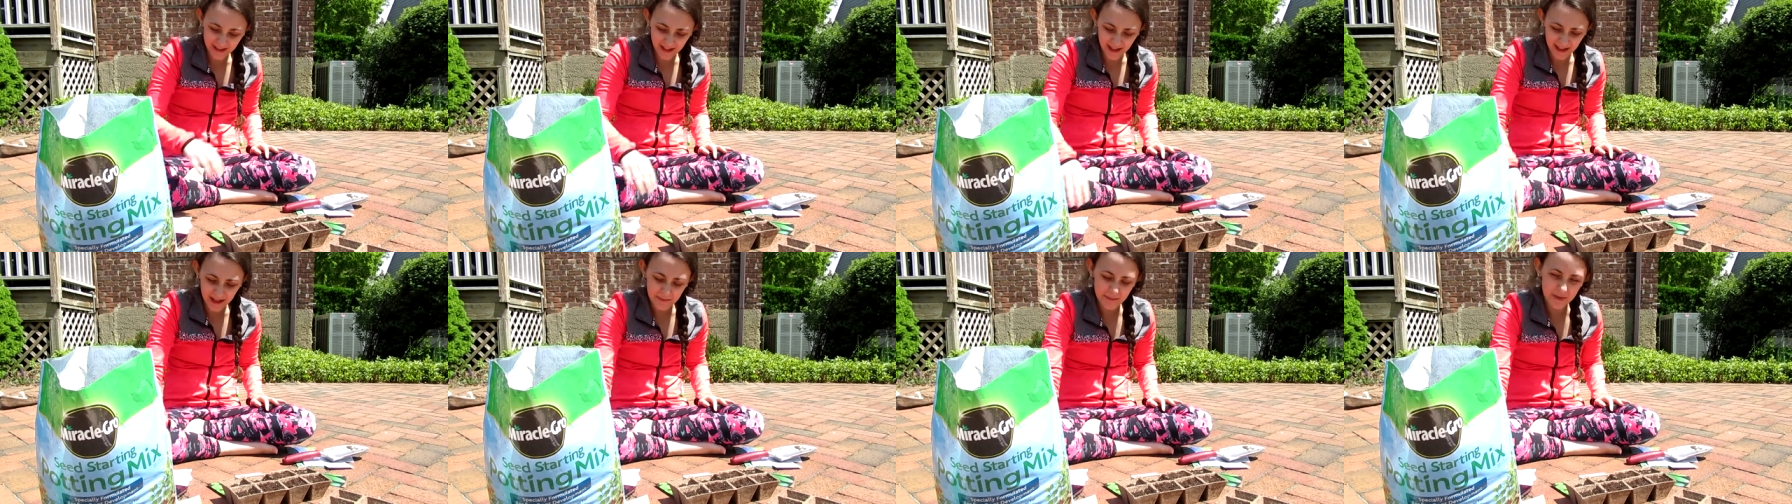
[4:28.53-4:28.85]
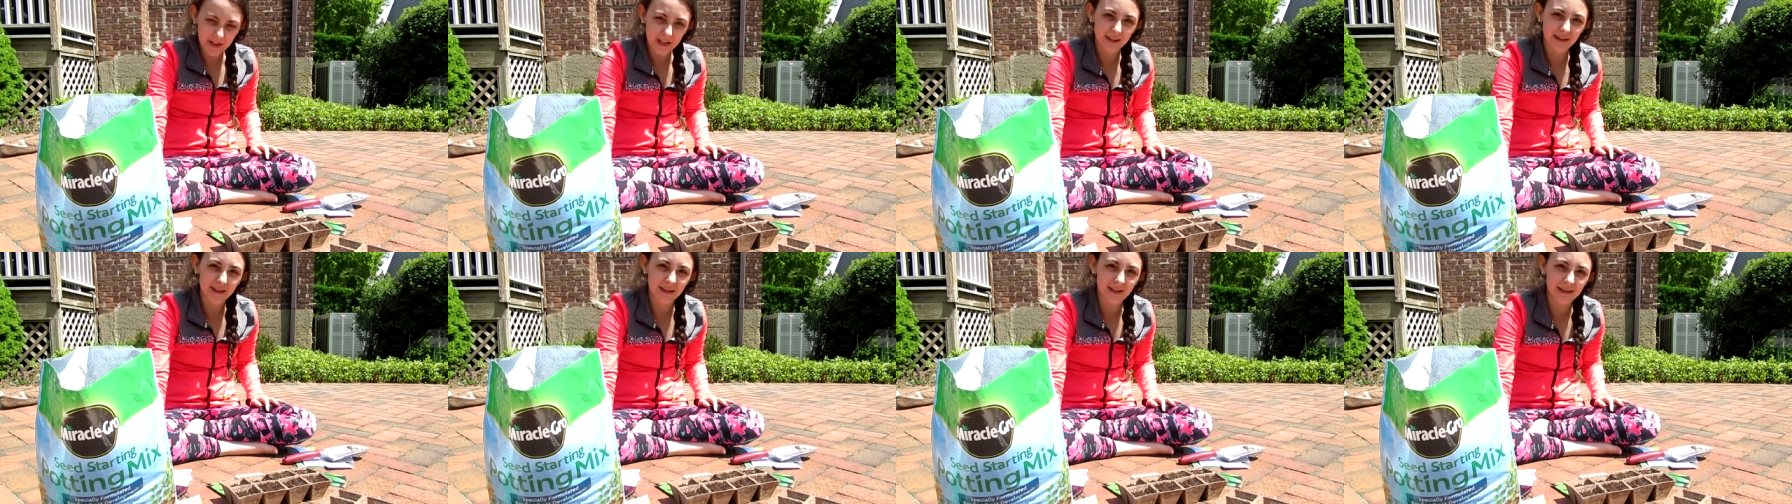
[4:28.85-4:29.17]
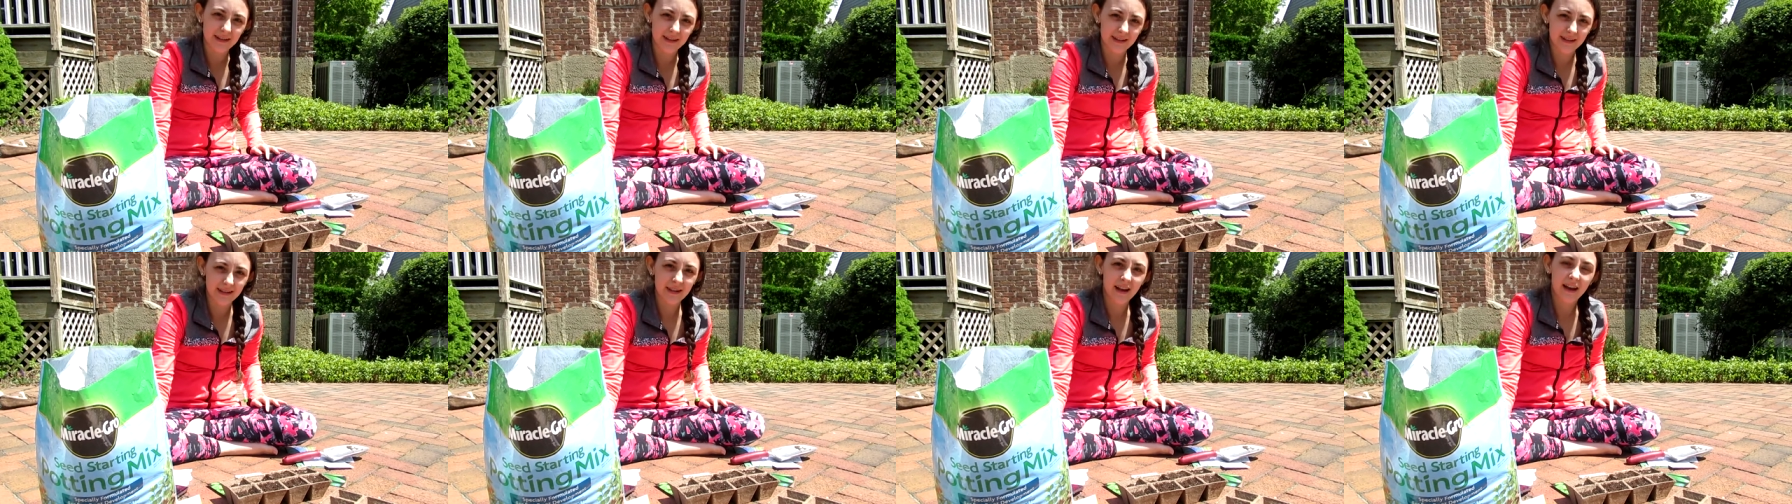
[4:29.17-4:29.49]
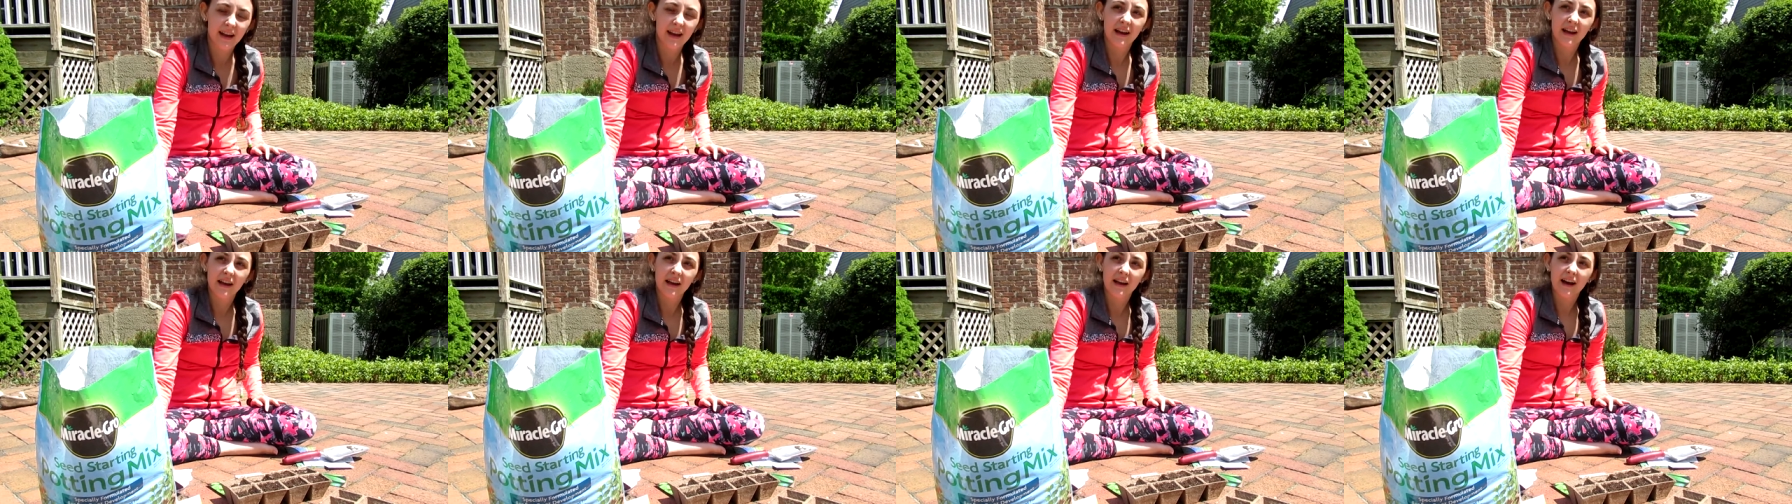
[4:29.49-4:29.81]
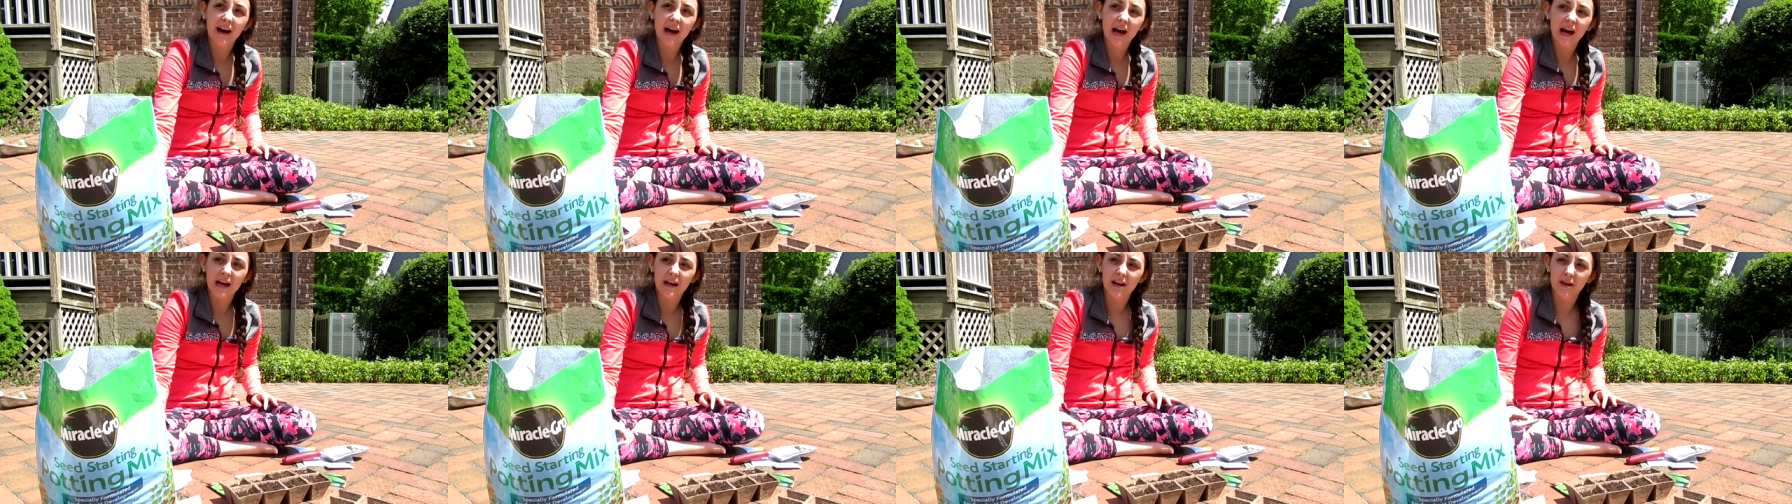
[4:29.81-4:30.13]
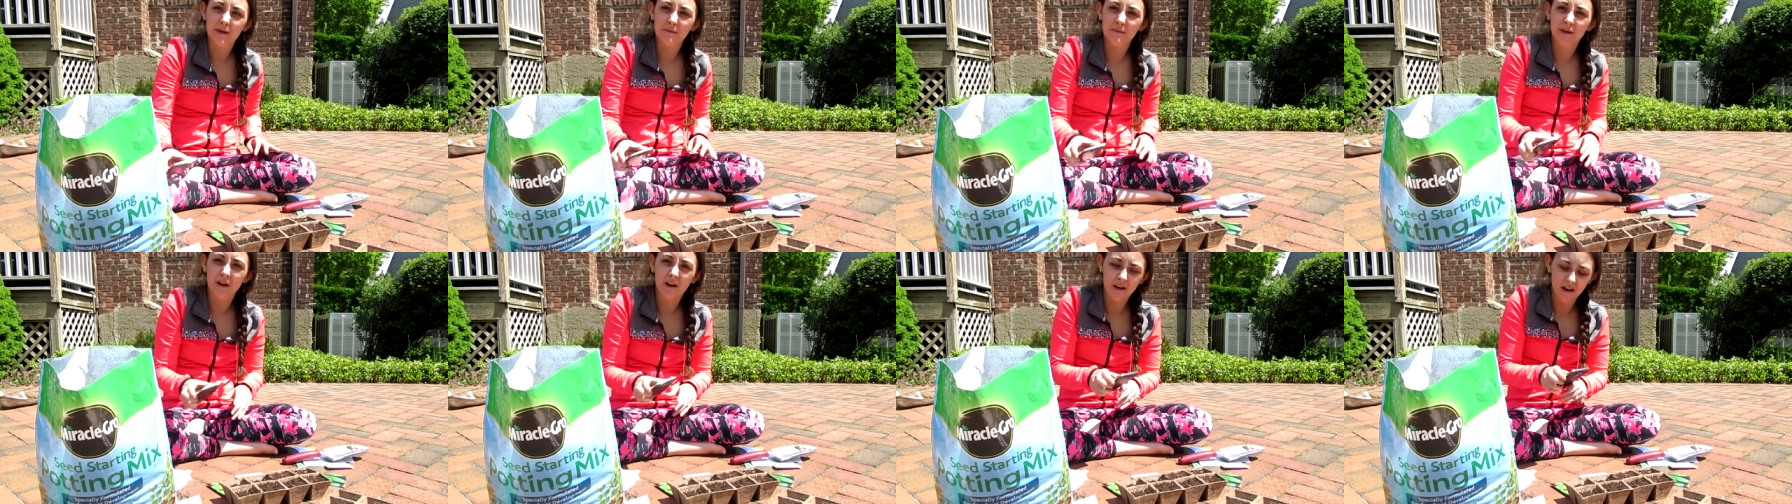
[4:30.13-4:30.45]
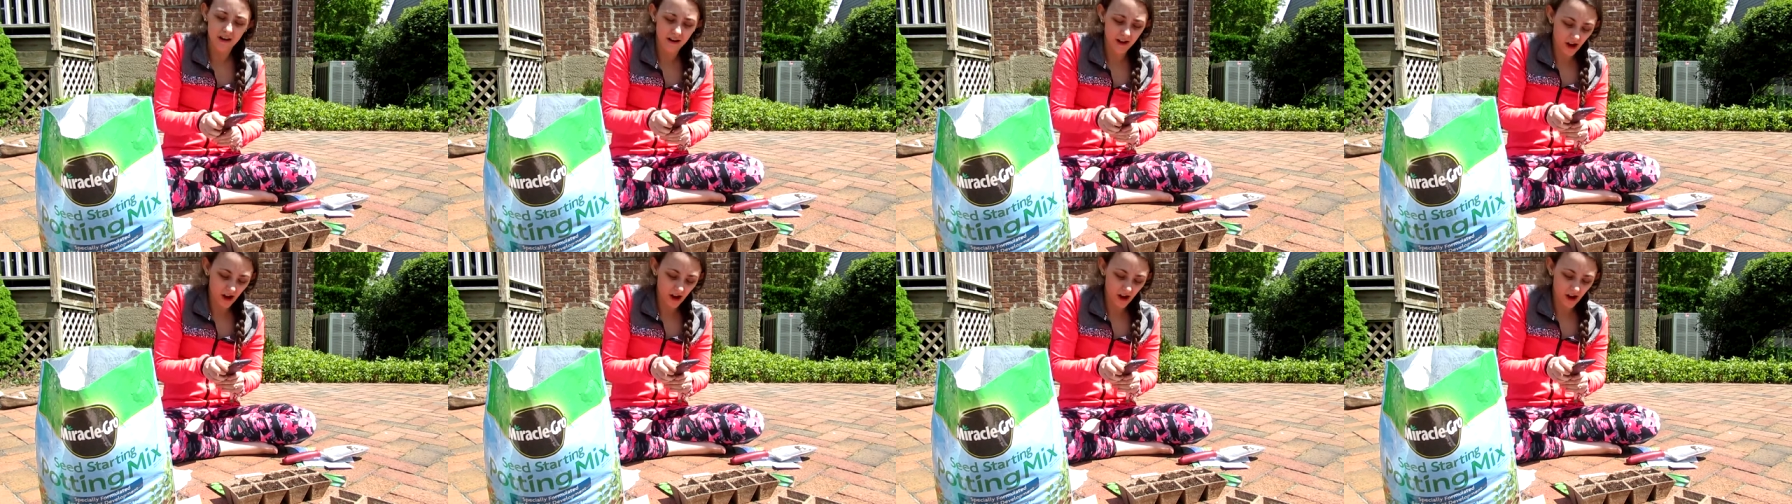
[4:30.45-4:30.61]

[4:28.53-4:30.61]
time because I'm